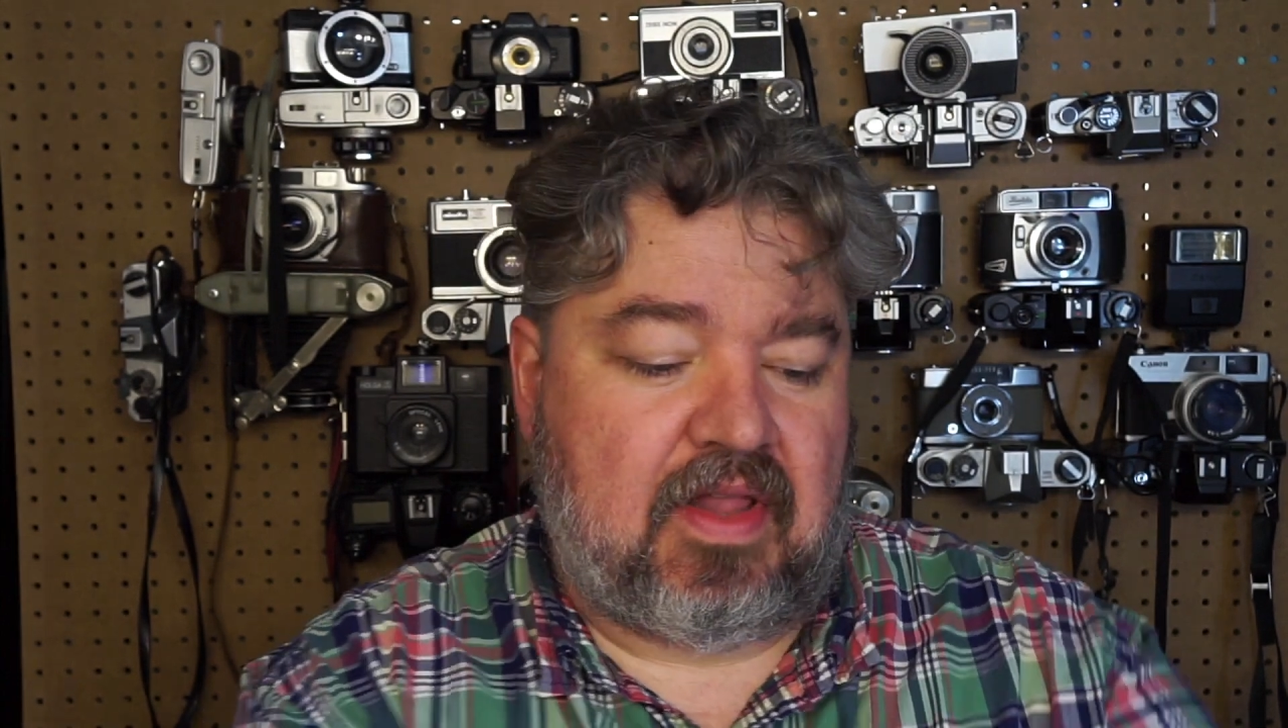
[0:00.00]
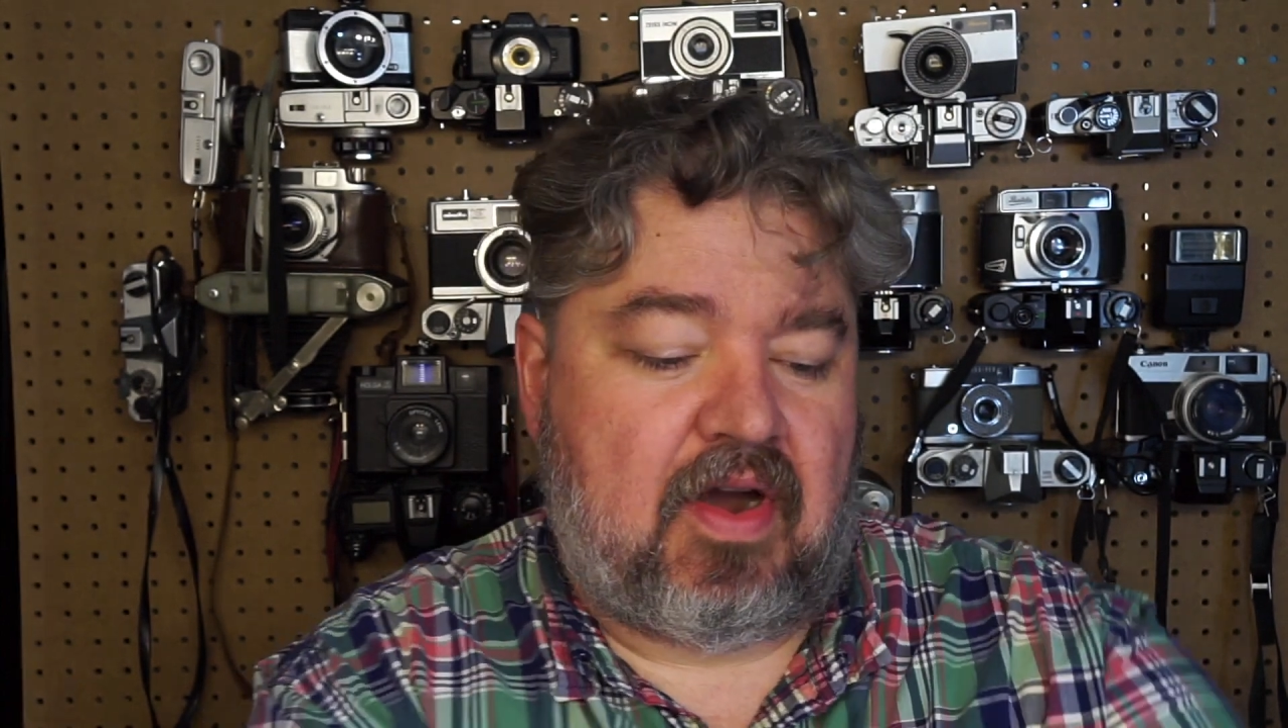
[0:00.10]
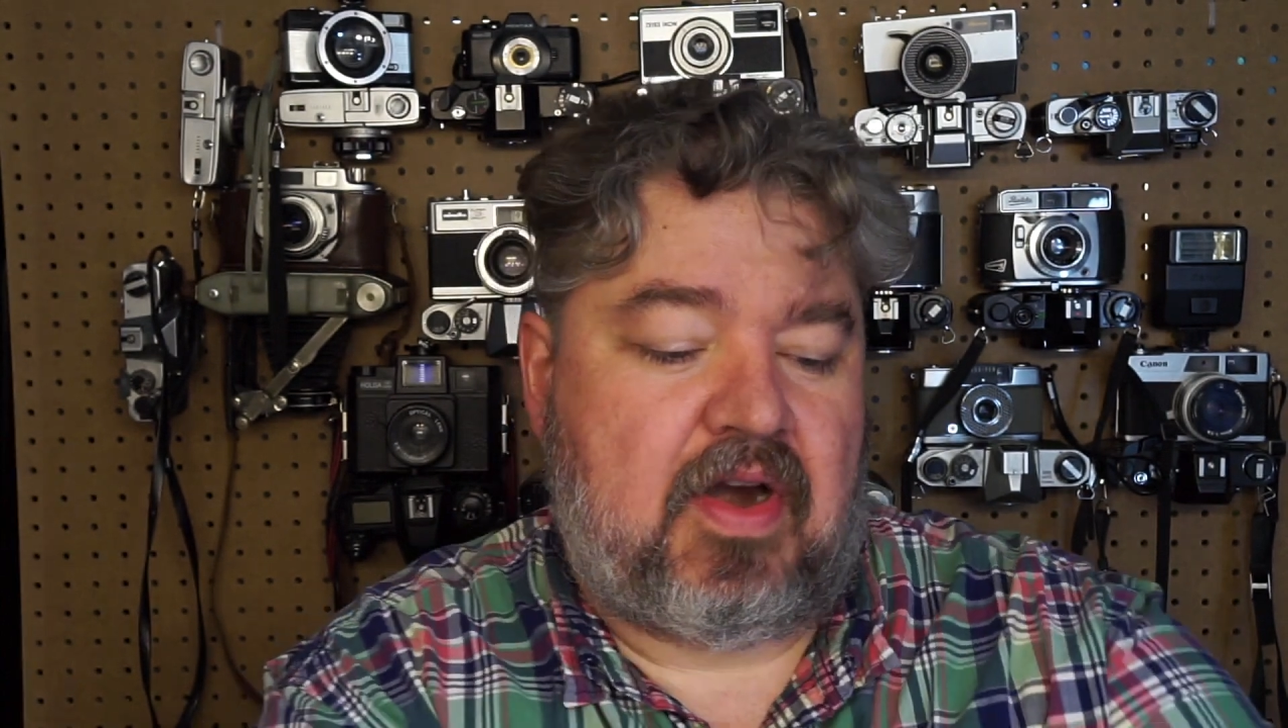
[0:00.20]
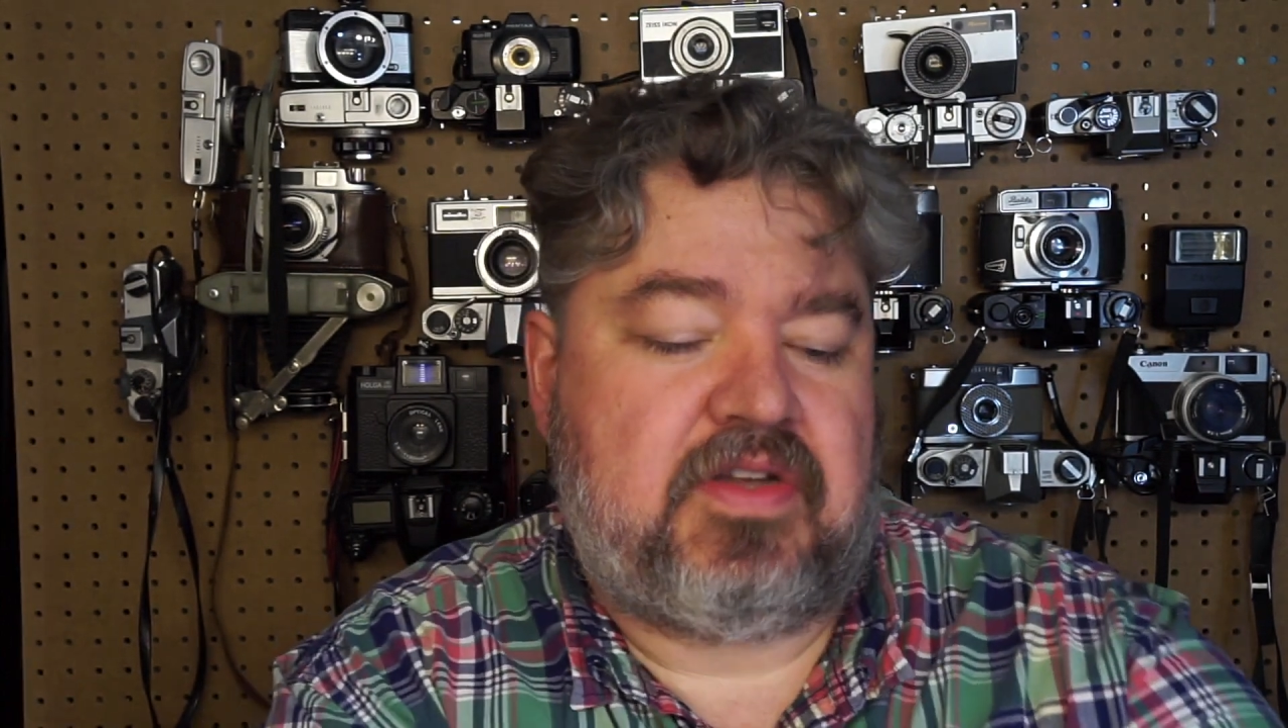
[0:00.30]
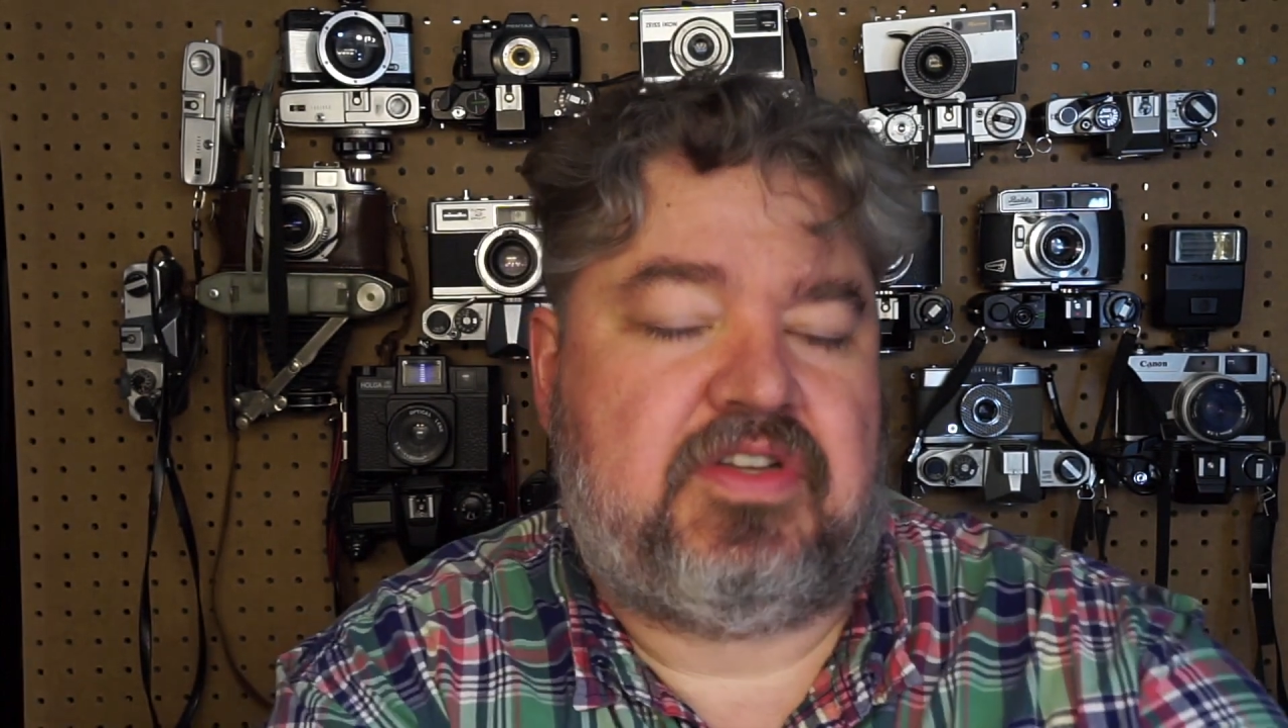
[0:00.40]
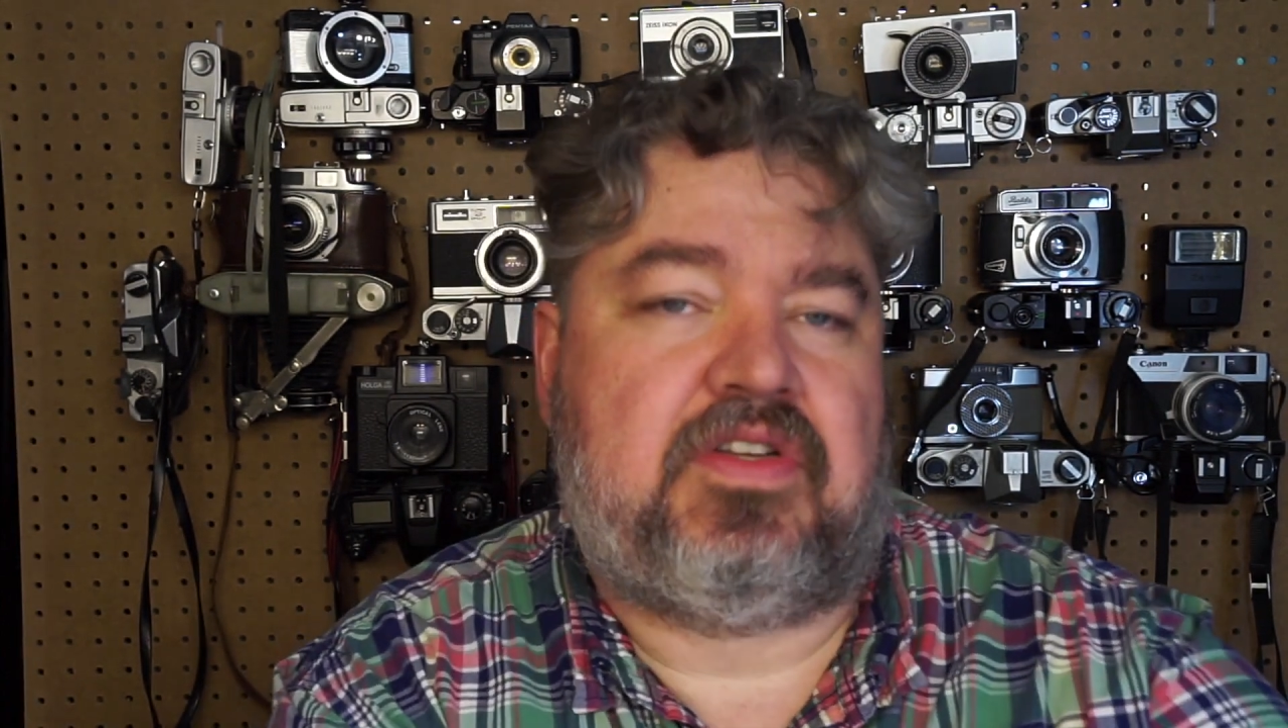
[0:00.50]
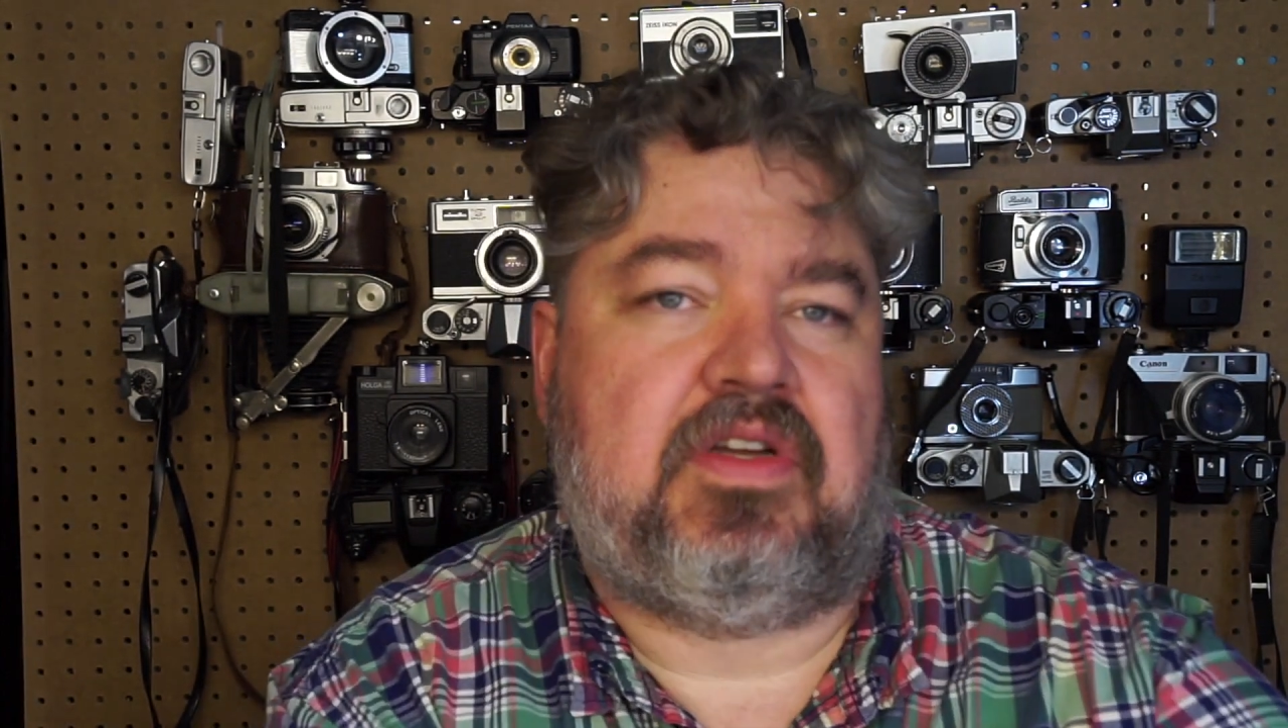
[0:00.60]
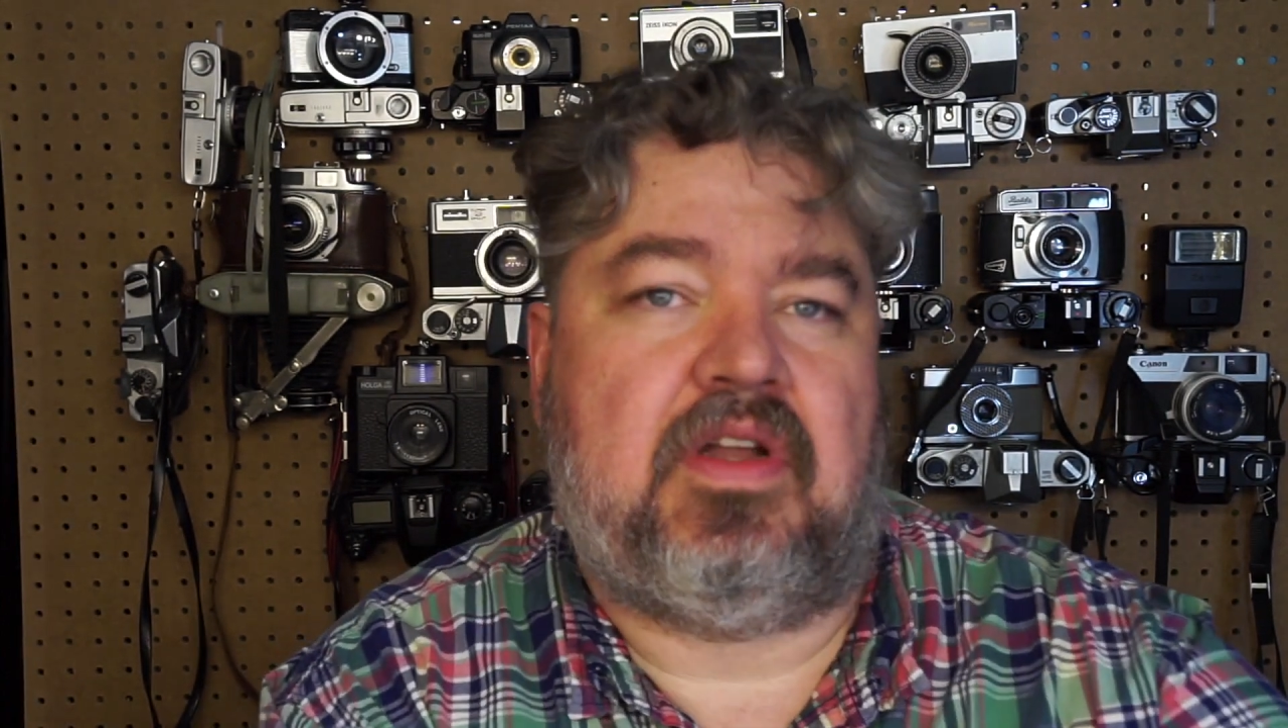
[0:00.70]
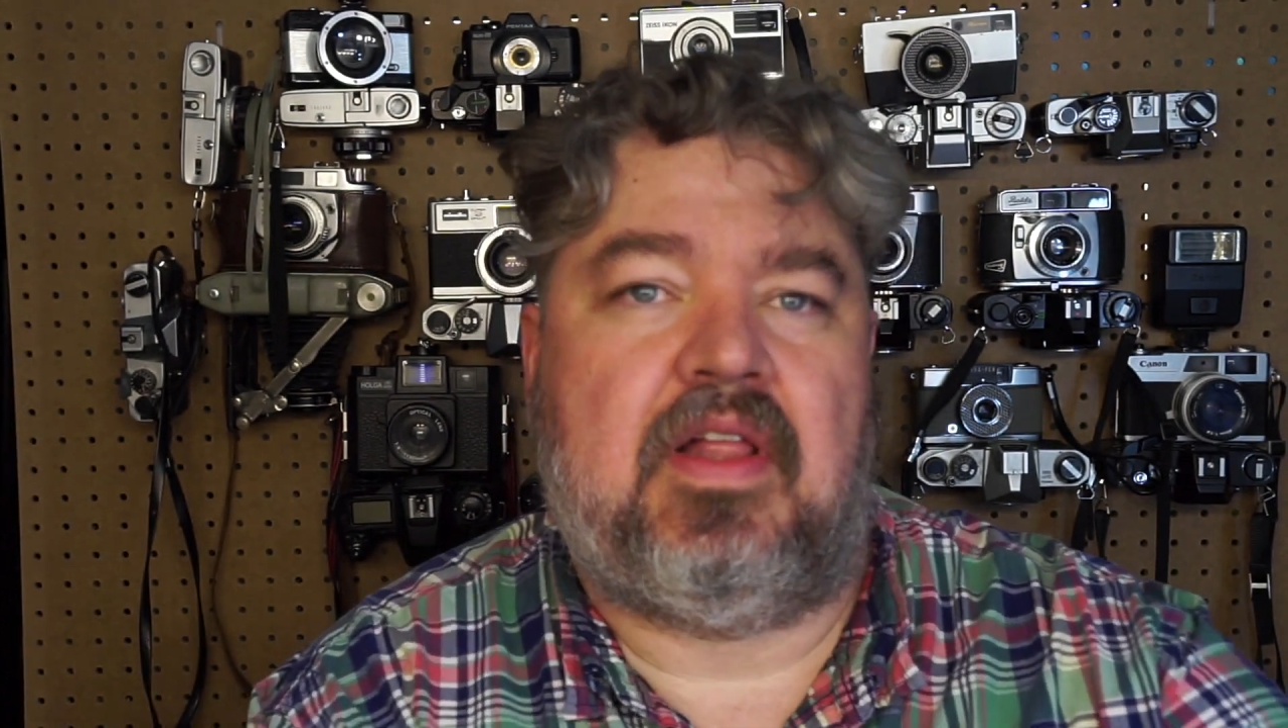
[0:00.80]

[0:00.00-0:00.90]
large